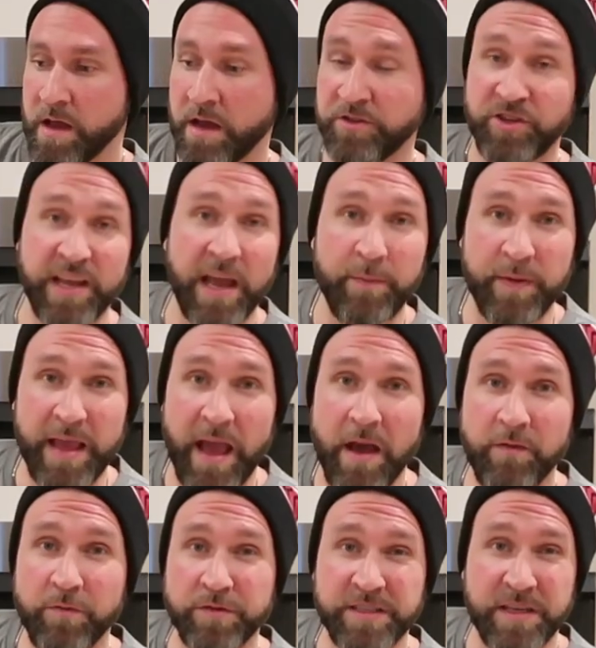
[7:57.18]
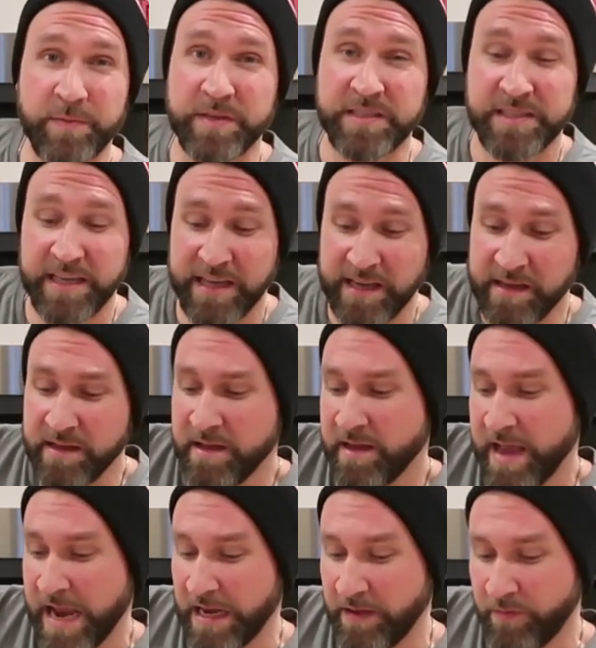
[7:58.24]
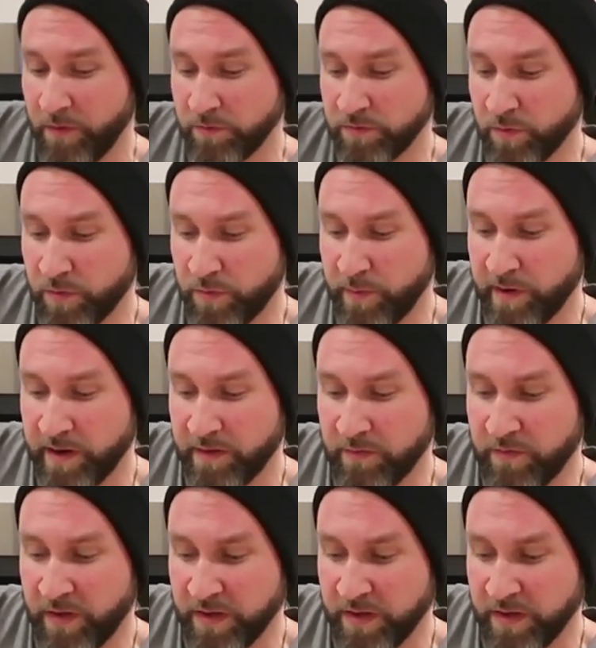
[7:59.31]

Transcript: uh, GABF or CBC, any of those North American